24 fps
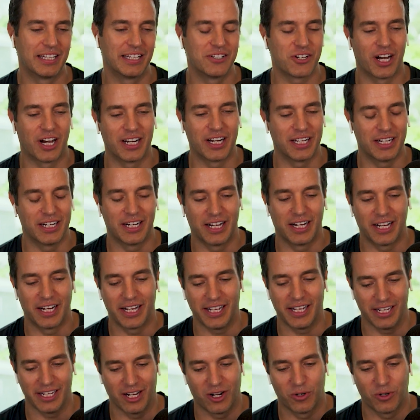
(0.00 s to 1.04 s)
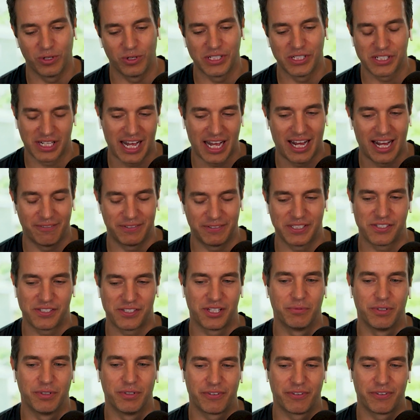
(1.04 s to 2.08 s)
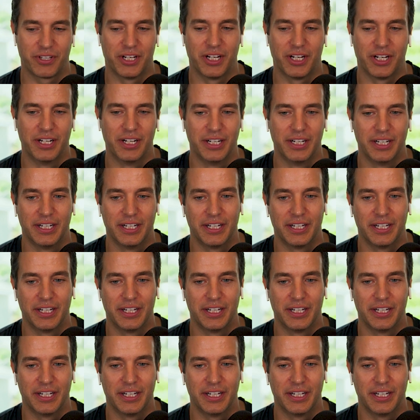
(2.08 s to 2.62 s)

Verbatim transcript: Johnny and I always laugh at some of the